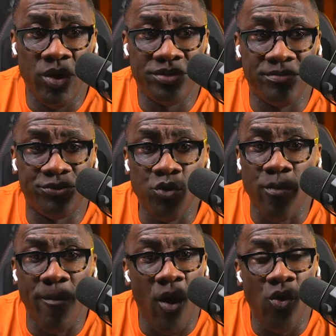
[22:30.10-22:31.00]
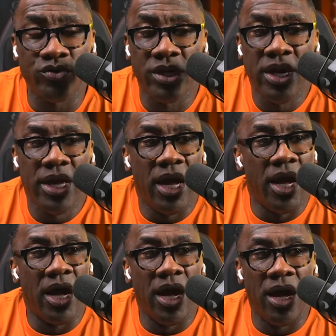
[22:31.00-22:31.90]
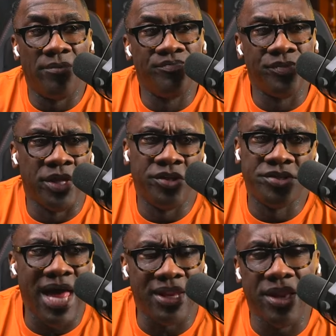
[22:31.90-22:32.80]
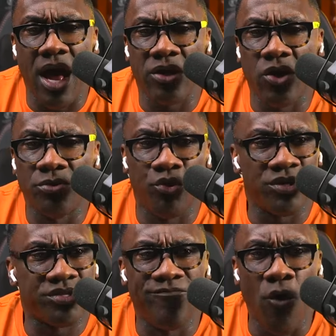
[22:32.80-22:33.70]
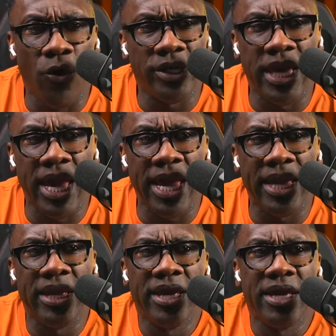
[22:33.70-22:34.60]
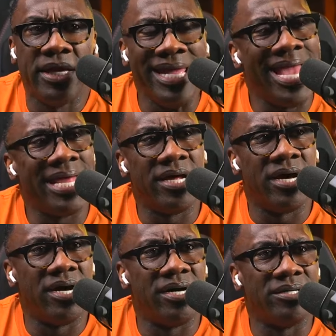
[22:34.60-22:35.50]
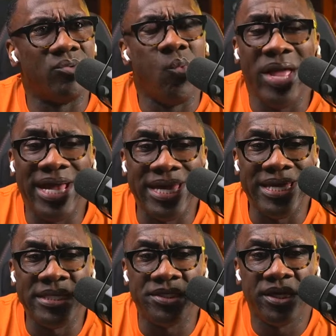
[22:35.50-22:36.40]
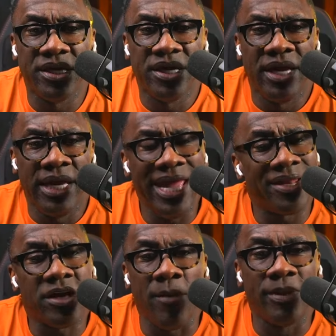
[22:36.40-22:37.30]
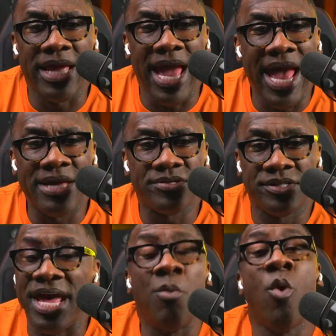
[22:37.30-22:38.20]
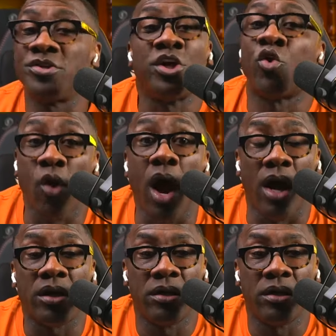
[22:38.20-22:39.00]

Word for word: won some Super Bowls. Uh, and this is not a knock on him. Christian Fauria, he had uh, Wiggins. He had a couple of guys that mm-hmm. wasn't Gronk,